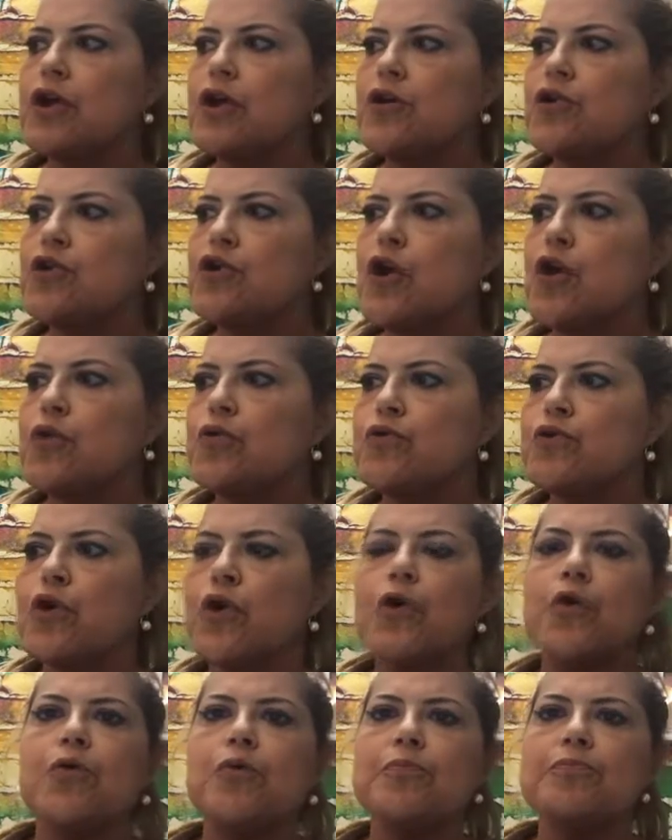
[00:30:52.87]

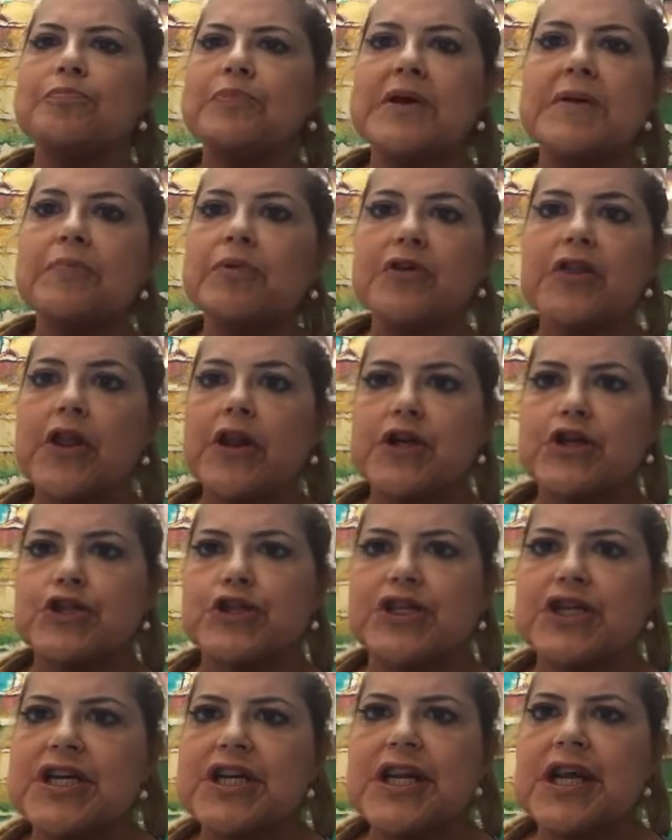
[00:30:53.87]
no people that are
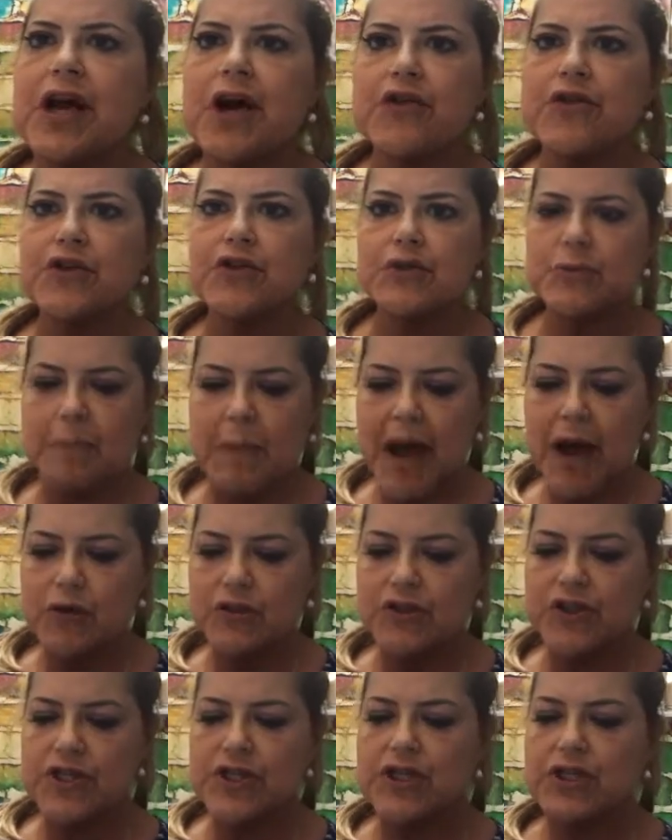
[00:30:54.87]
cheating on their
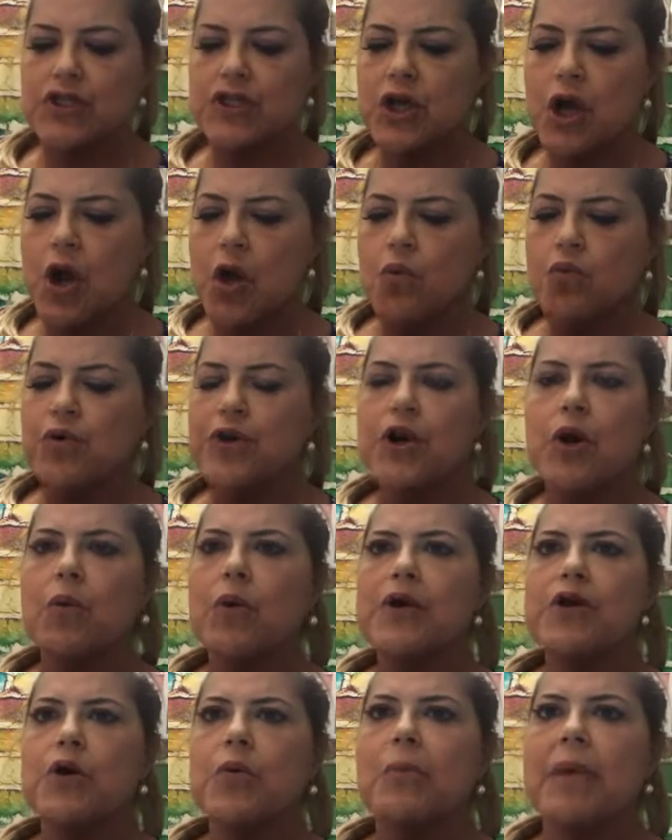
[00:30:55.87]
spouses. We don't
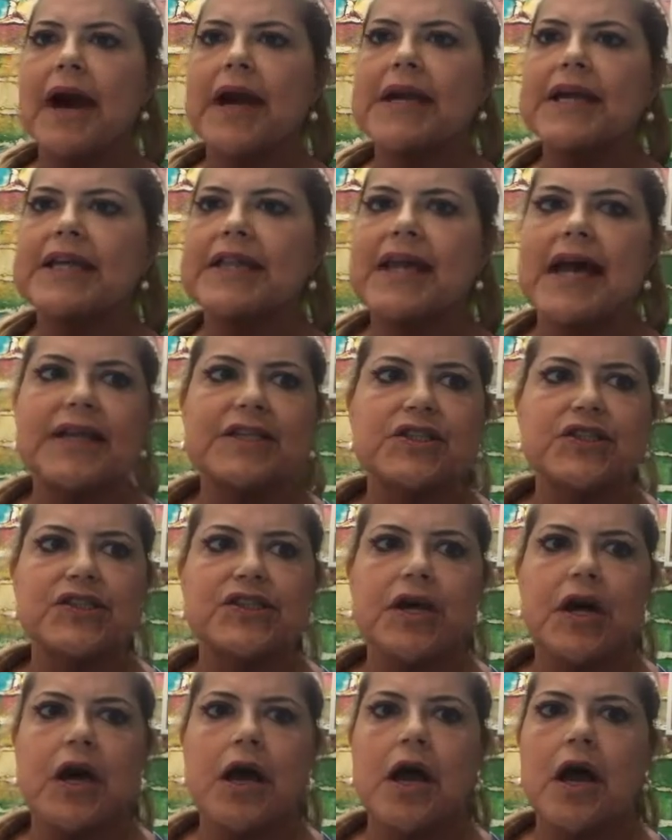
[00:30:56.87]
want nobody that's
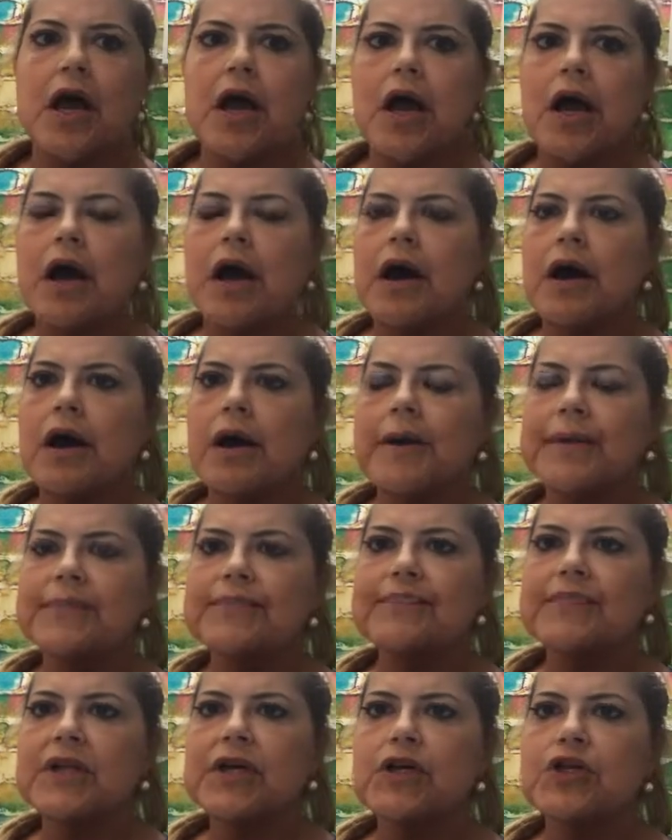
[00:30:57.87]

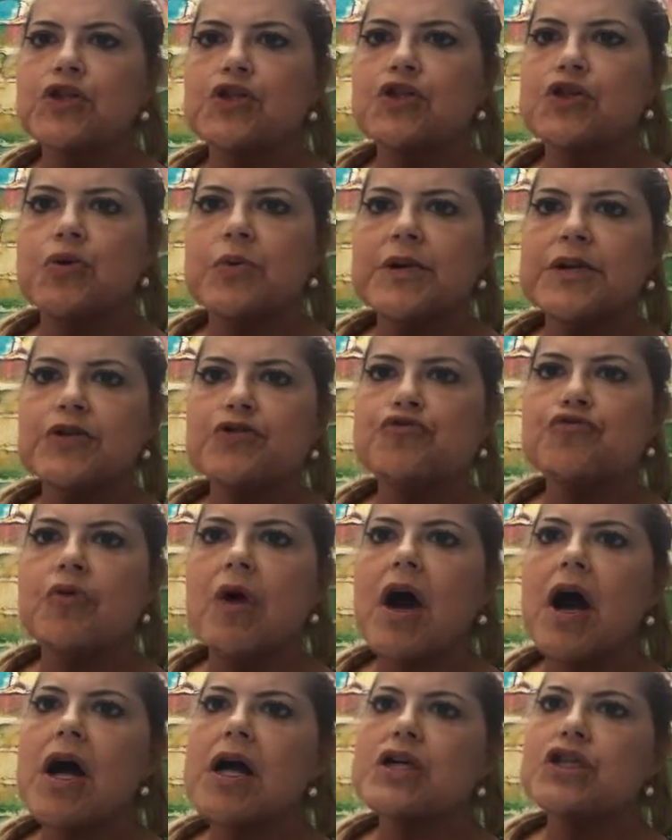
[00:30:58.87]
doing
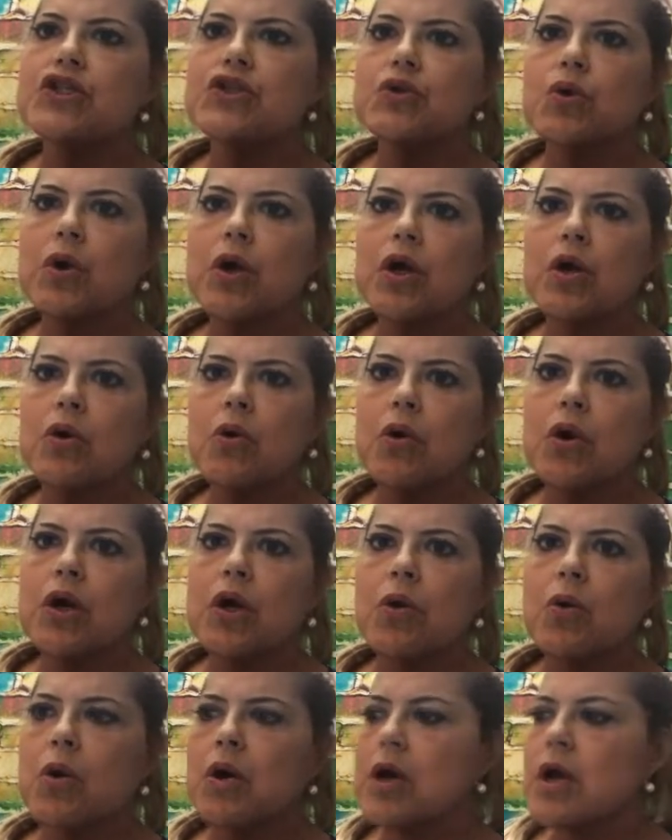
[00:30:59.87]
drugs
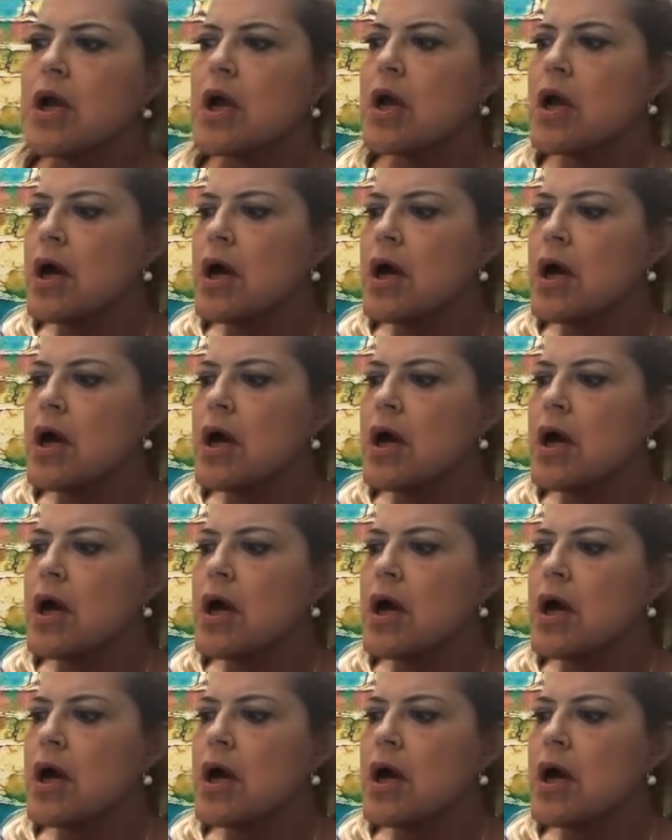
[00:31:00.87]
or